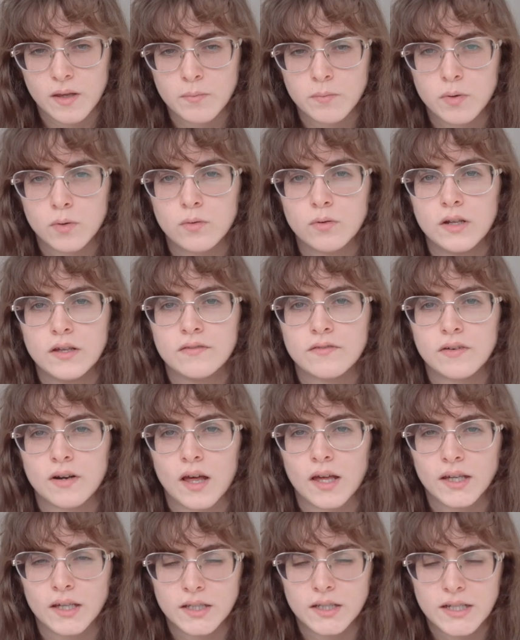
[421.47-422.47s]
I'm poorly for
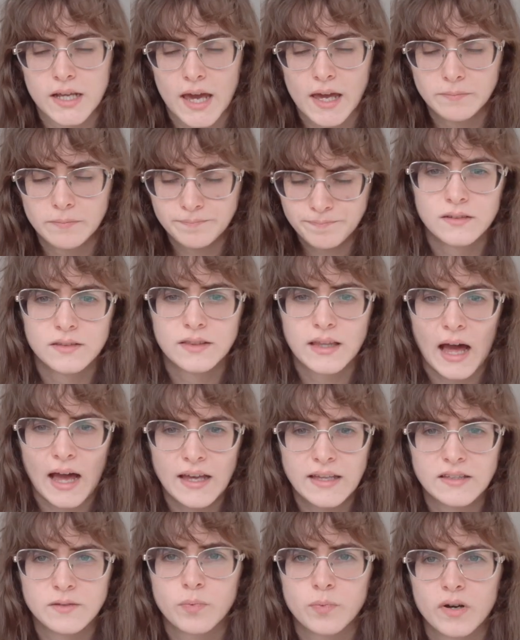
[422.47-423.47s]
like a day,
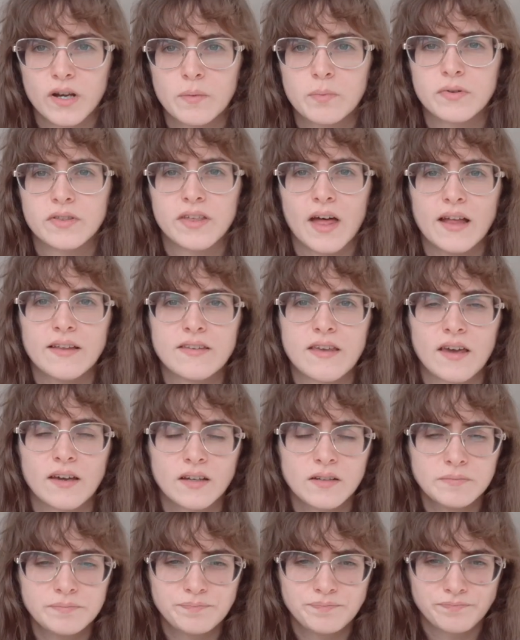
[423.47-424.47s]
that is pretty
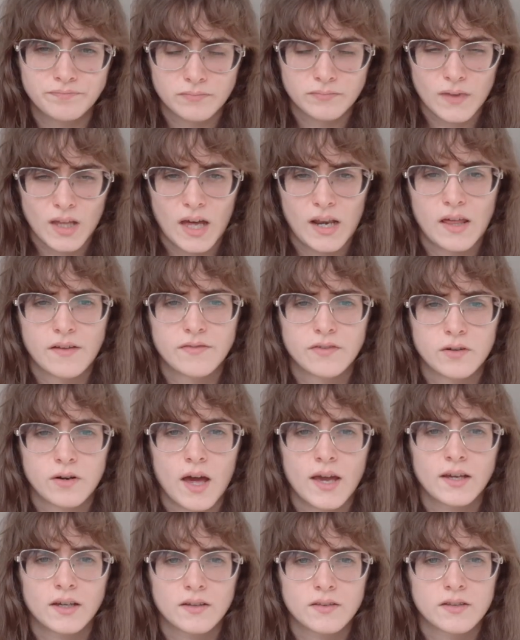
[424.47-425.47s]
pathetic. And I feel
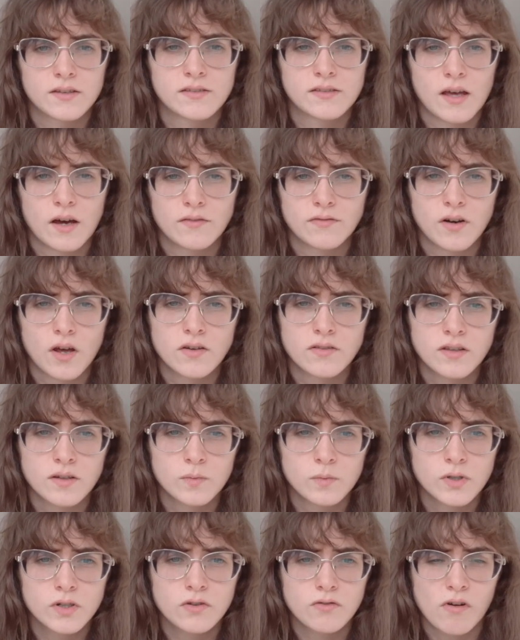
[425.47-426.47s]
like the
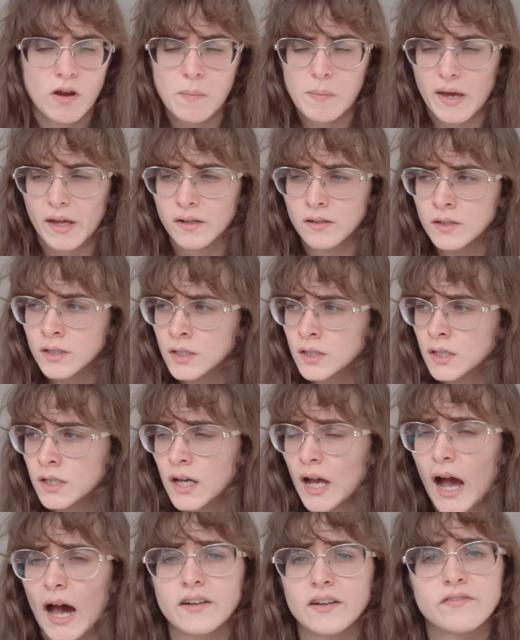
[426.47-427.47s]
self-loathing would creep in,
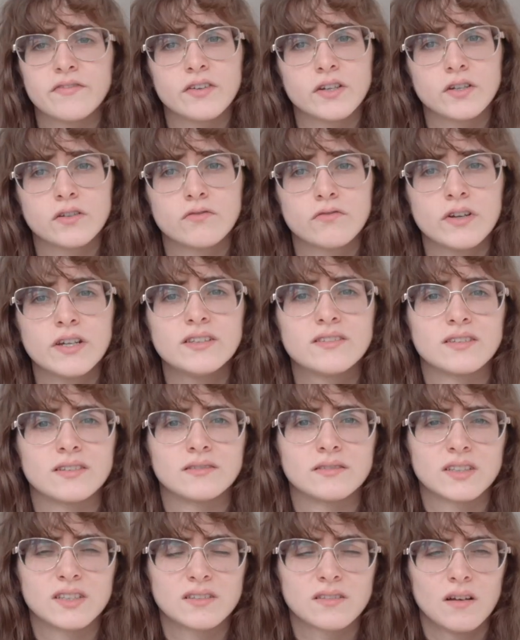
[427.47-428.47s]
and for good
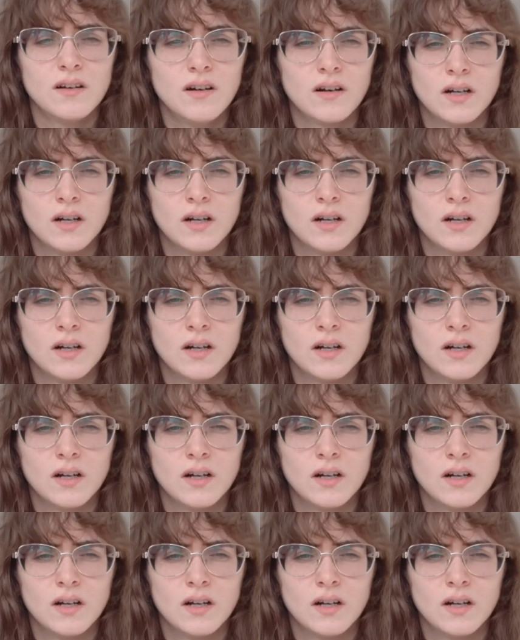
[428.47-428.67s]
reason, because